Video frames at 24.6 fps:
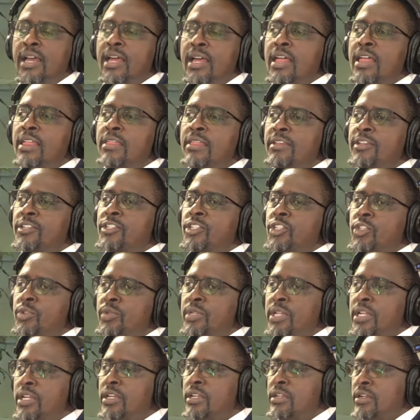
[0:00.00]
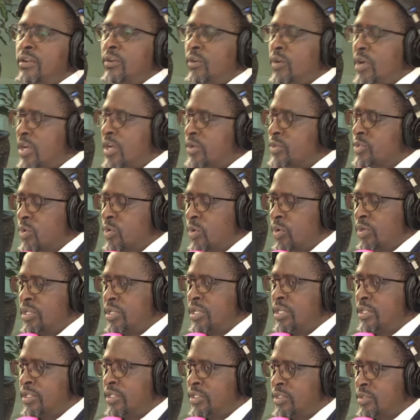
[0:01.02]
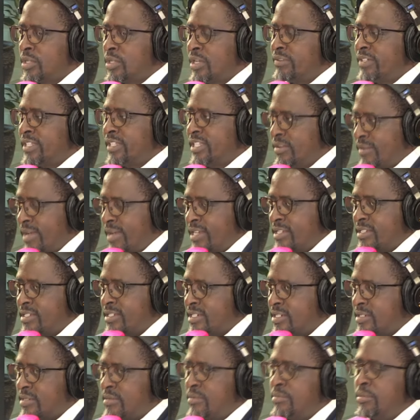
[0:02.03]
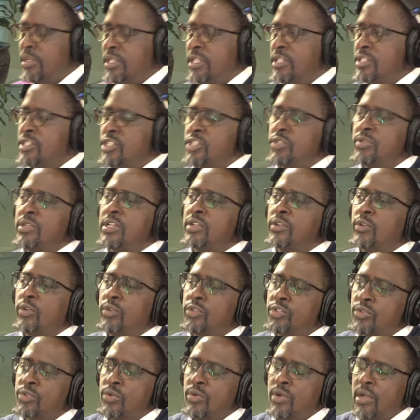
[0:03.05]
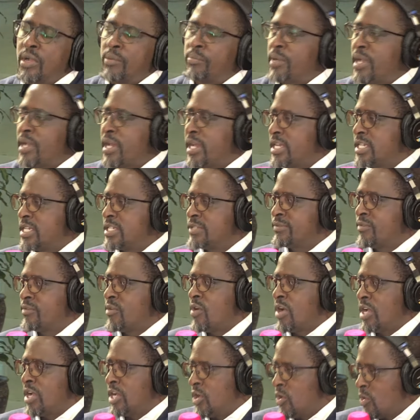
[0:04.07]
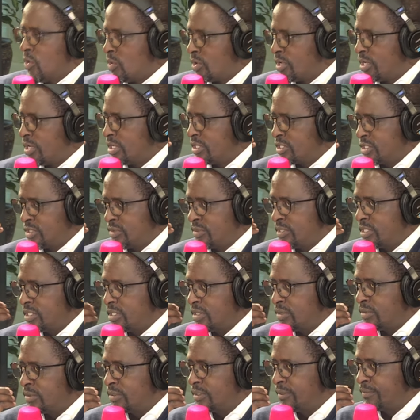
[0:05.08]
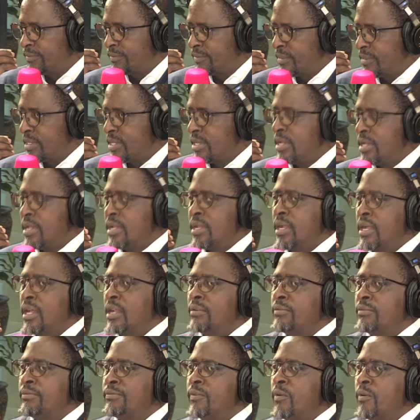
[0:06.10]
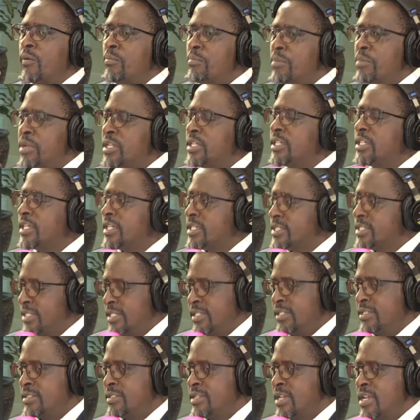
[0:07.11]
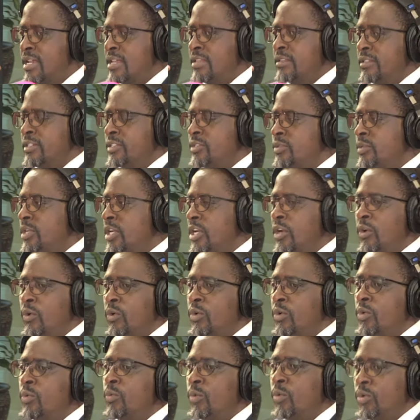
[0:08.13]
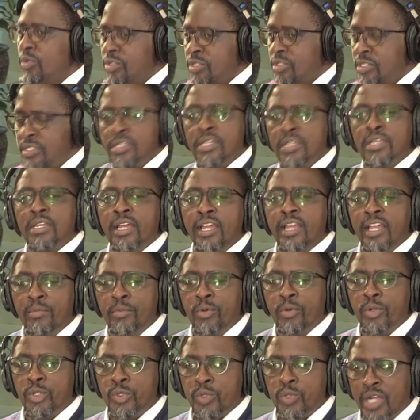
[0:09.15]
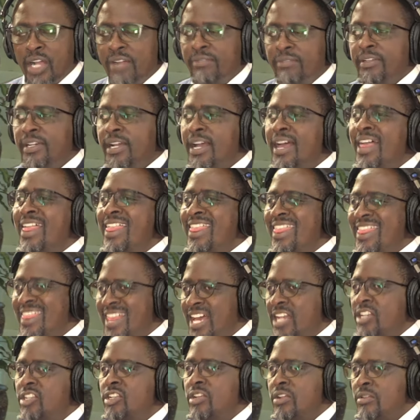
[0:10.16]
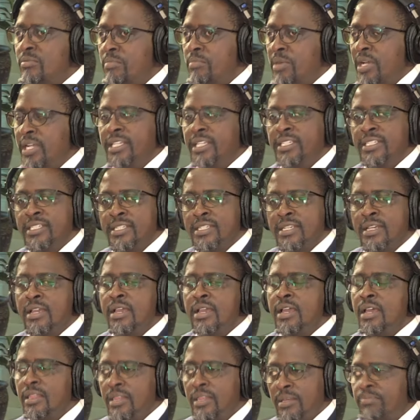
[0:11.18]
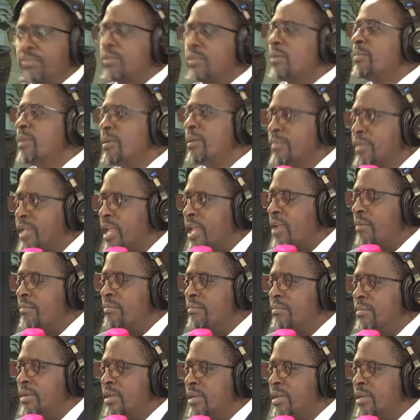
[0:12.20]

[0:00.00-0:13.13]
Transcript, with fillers: the student or household to cover the rest. Yes. But the student also applies for a loan, a student loan. And for many cases, the student loan was able to cover that balance. The problem came